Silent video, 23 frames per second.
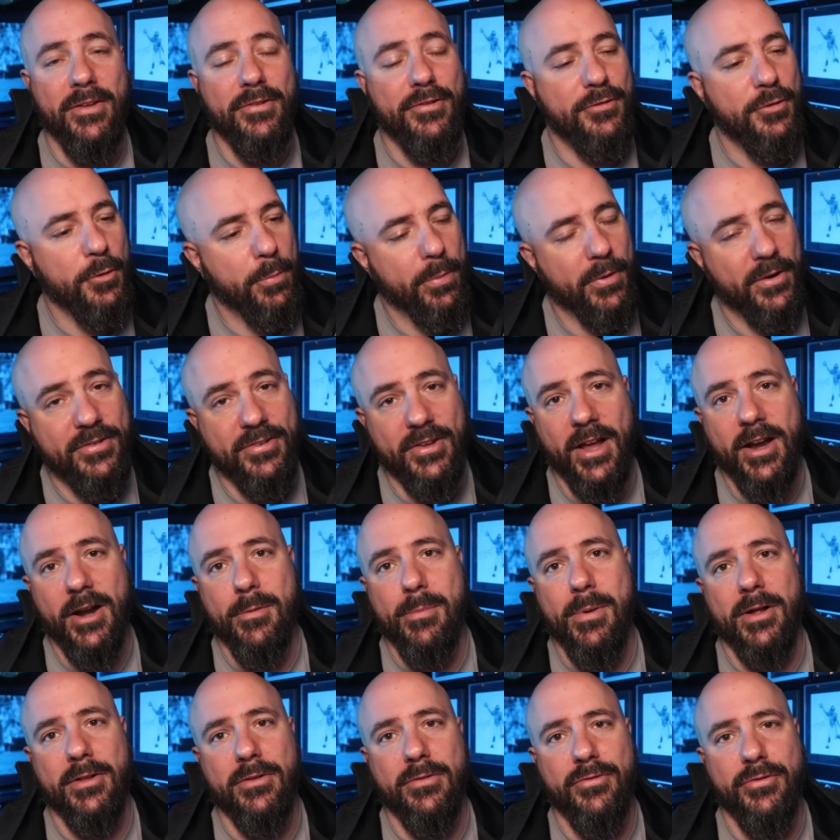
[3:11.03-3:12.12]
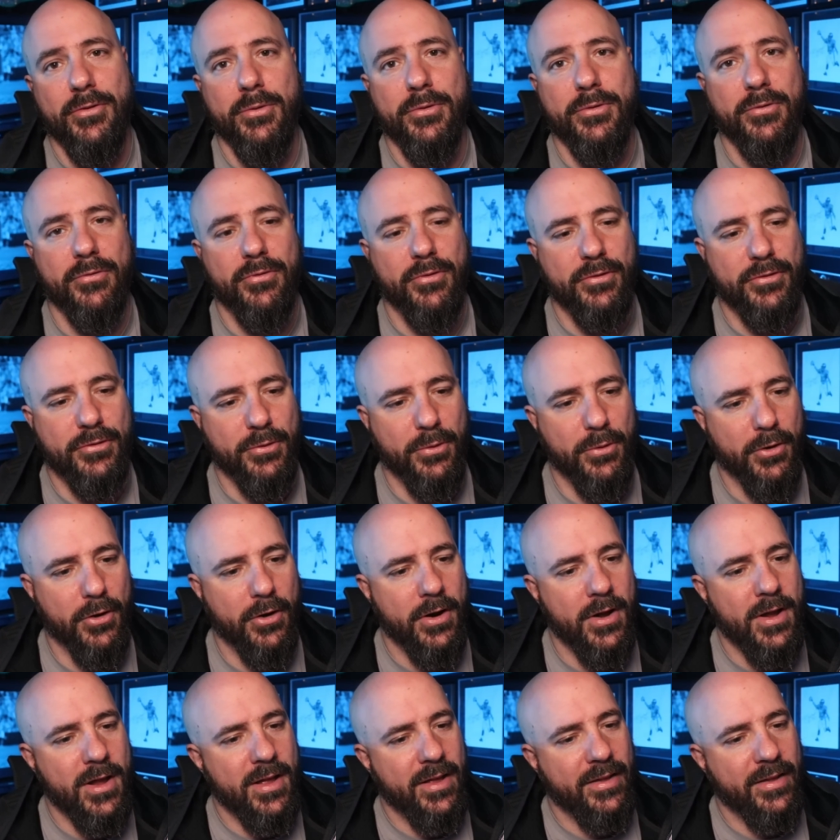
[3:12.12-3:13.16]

Super excited about the future for sure.